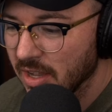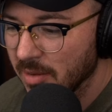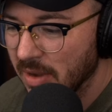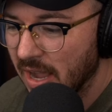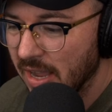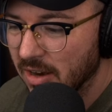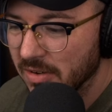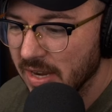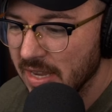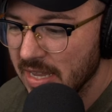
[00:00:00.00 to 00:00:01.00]

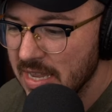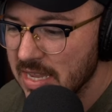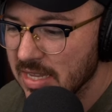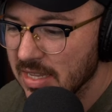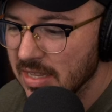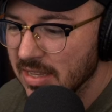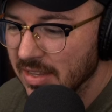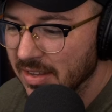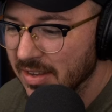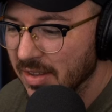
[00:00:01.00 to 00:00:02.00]
IRA Eek,
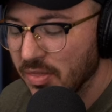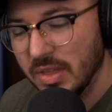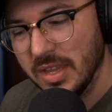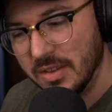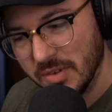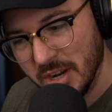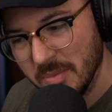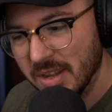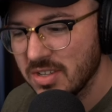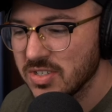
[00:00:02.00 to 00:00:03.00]
thank you very
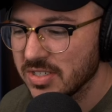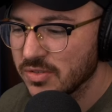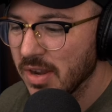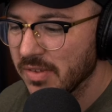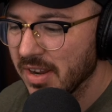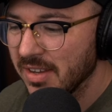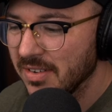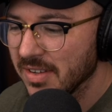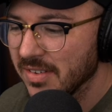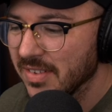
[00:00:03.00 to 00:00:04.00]
much. Trevor, how you
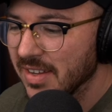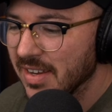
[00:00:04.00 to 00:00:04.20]
doing?